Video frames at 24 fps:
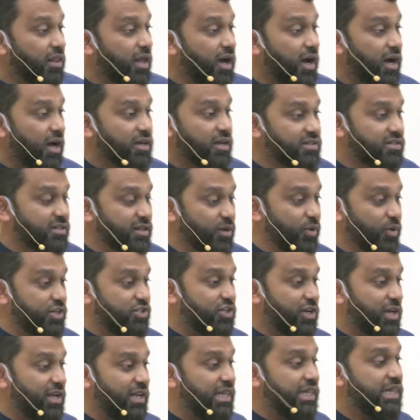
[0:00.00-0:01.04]
Allah azza wa
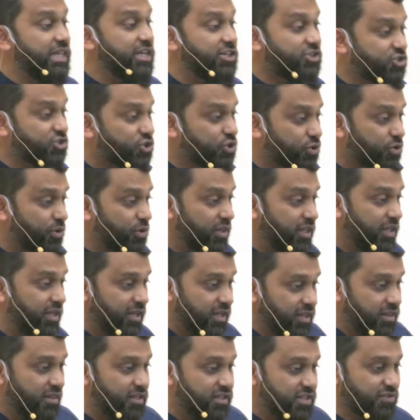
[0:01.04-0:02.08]
jal
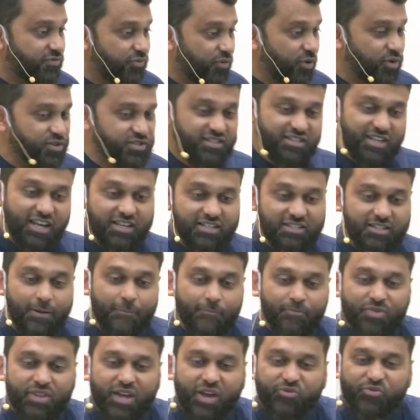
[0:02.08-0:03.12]
literally in this verse says
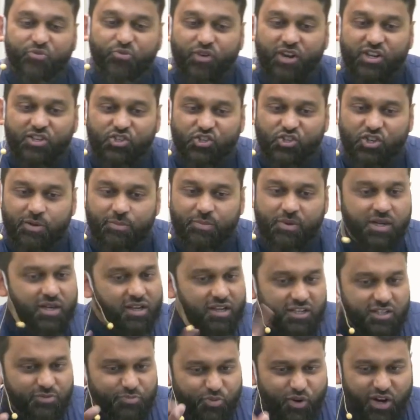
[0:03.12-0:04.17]
that friendship
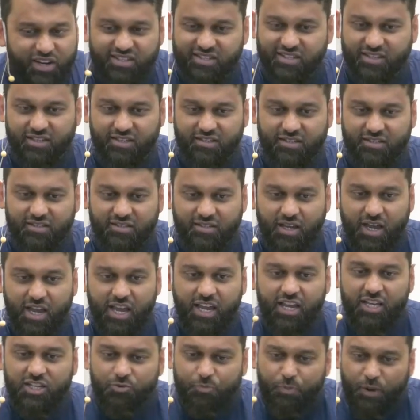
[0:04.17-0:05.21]
is priceless.
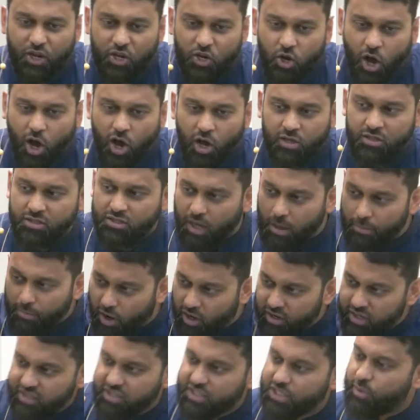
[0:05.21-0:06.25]
It's beyond a
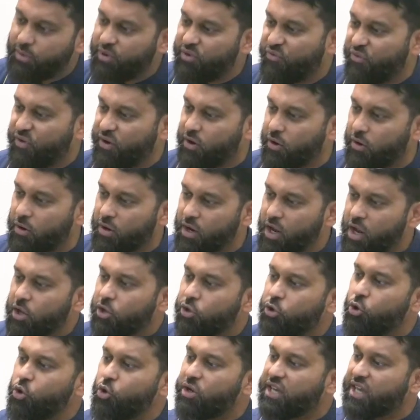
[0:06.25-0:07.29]
monetary figure.
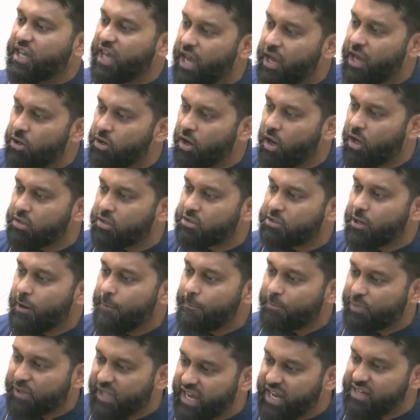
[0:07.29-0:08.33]
You cannot
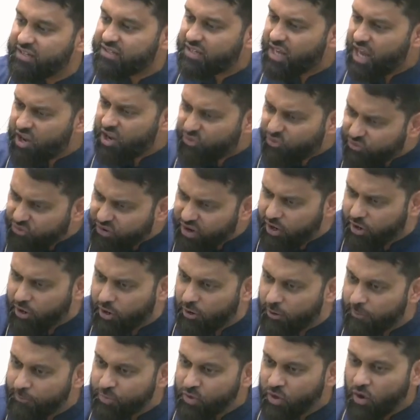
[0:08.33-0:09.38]
place a
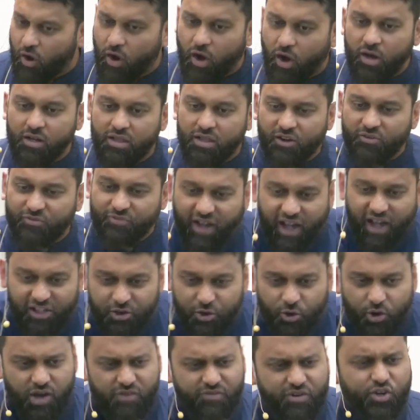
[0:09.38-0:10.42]
figure on the
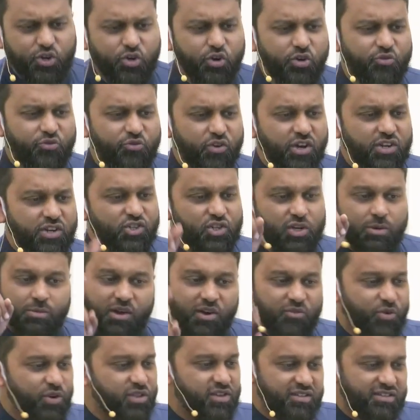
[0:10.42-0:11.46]
value of a good
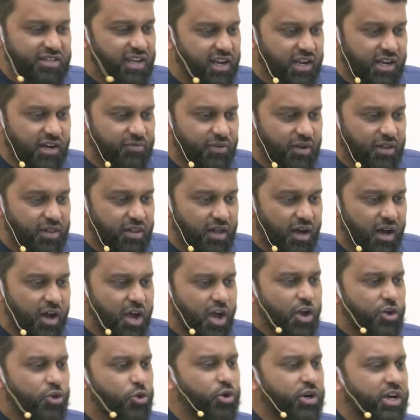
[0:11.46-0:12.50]
friendship for the sake of Allah.
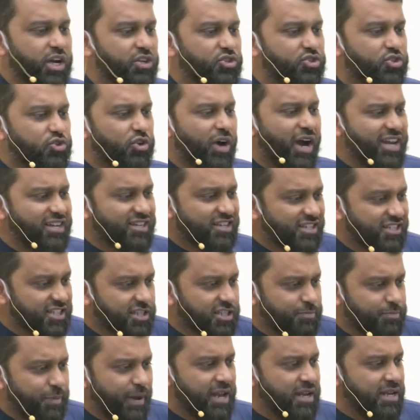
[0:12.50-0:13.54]
You can try to
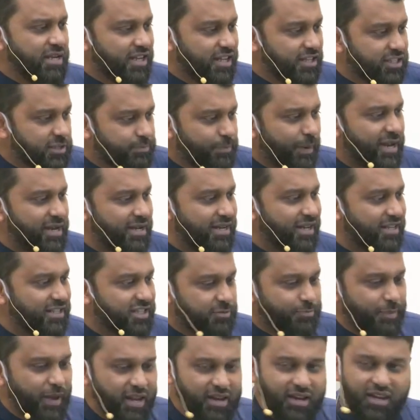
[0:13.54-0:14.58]
spend and spend and
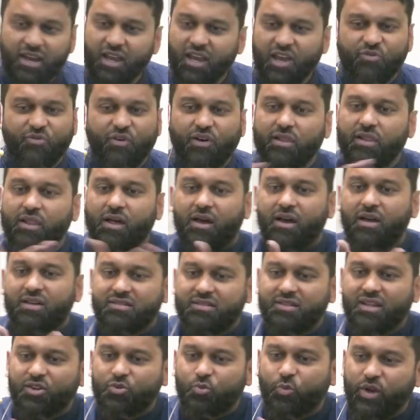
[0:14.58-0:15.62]
spend. If Allah
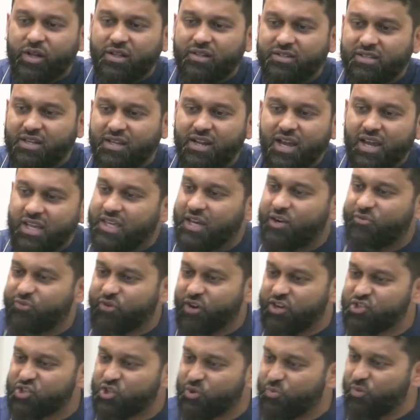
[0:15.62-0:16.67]
has not willed it, that
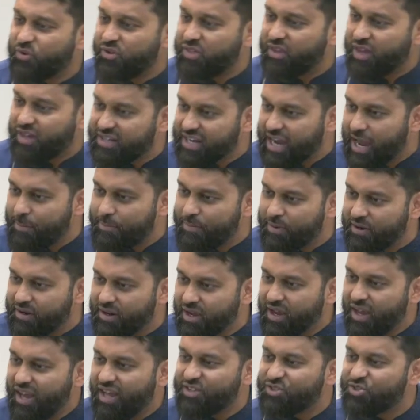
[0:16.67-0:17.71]
friendship will not happen.
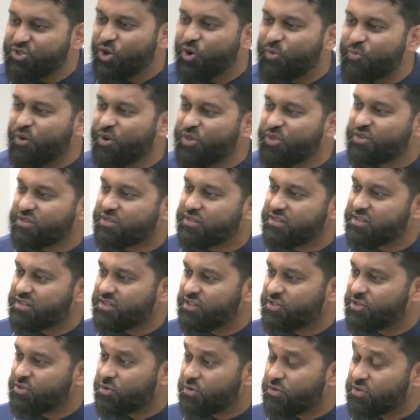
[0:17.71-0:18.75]
And so, brothers and
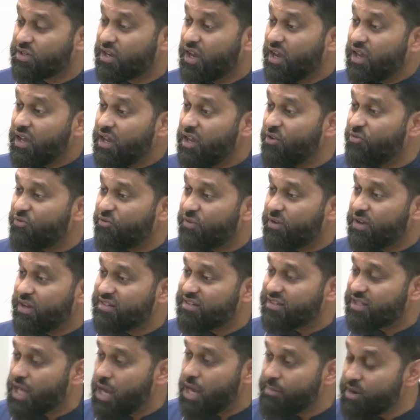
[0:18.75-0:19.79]
sisters, if
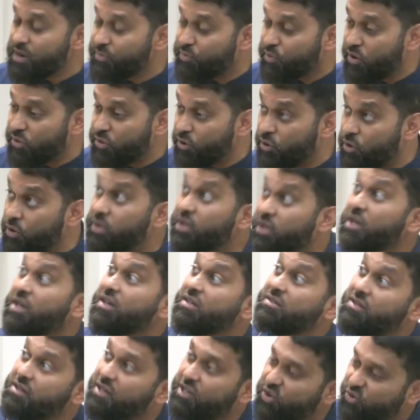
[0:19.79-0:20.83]
Islamic brotherhood
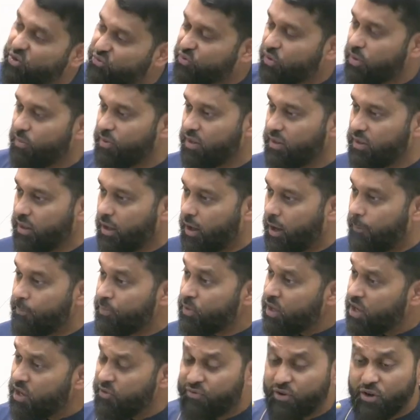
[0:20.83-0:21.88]
is a gift from Allah,
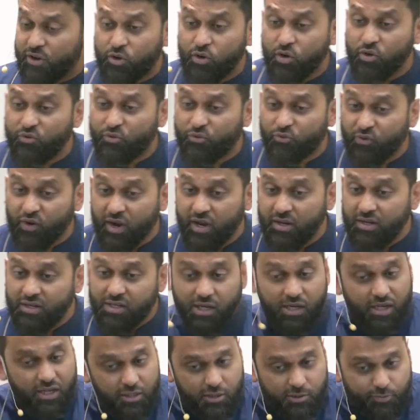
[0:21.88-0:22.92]
if a good friend
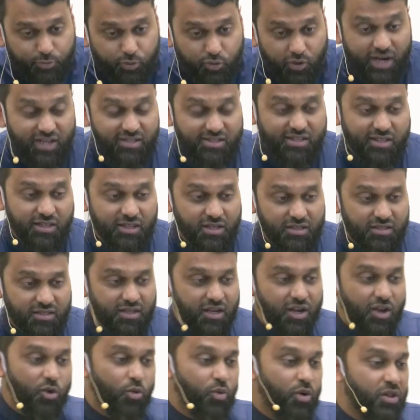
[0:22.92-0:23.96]
is
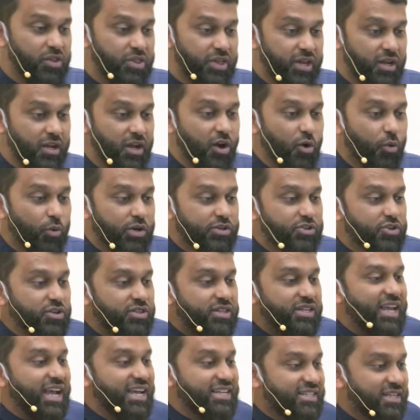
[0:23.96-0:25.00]
priceless, well then, what are
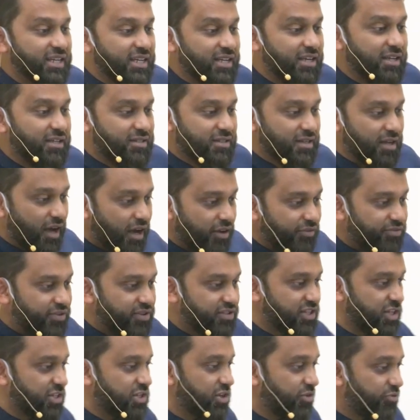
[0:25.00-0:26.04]
the etiquettes
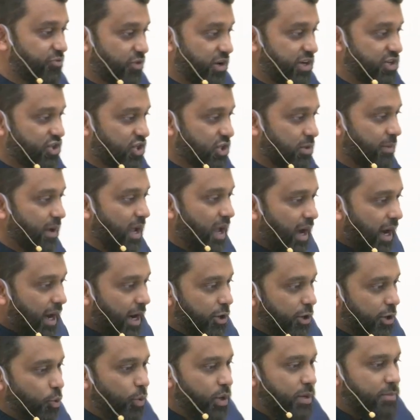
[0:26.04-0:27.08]
of such a friendship?
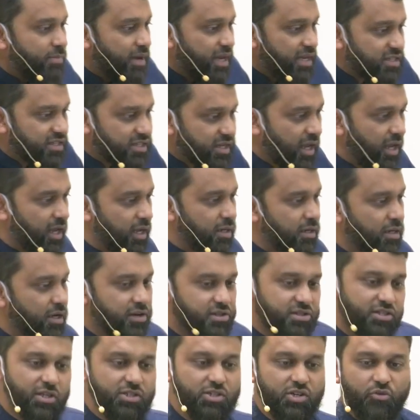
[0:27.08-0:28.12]
How do we maintain
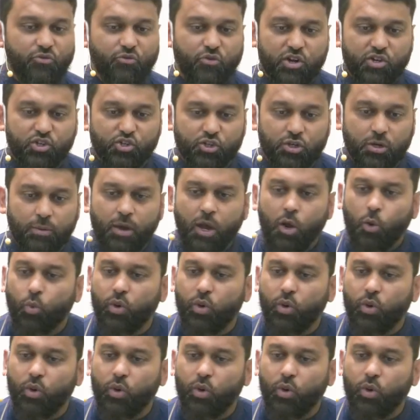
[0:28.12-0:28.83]
such a friendship?